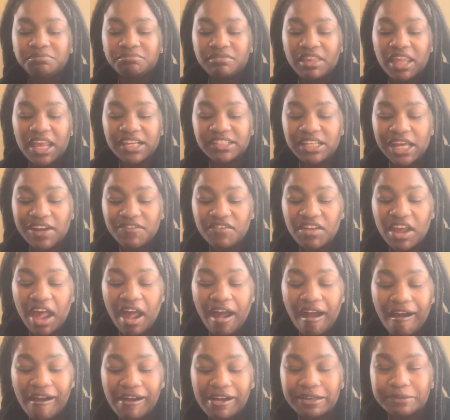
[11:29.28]
It's not even
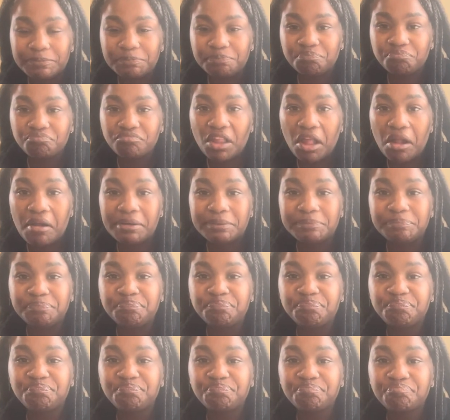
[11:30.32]
hot.
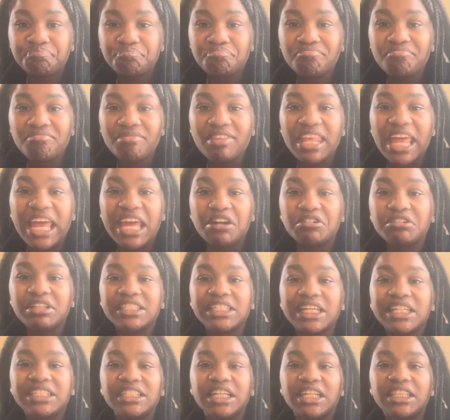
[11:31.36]
It don't taste
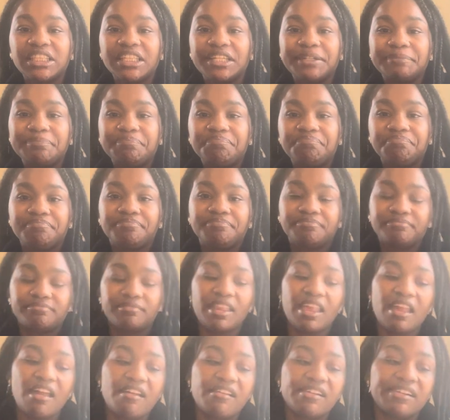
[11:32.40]
like nothing.
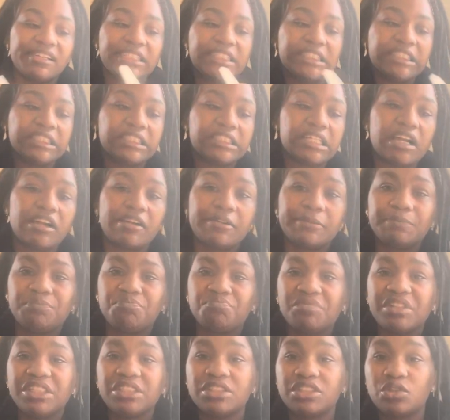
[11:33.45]

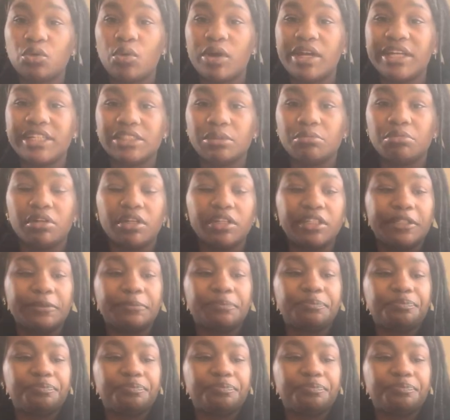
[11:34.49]
This is a waste of money.